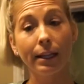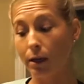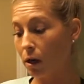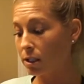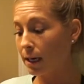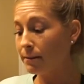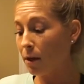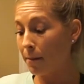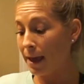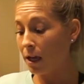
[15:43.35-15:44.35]
Like sometimes
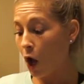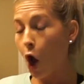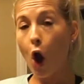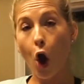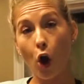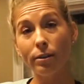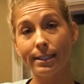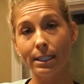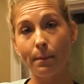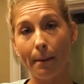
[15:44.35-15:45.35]
I'll make all
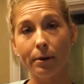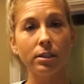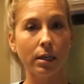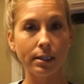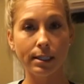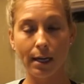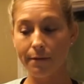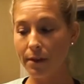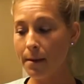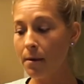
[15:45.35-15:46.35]
6 peppers and I'll
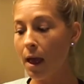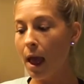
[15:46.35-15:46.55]
stuff them,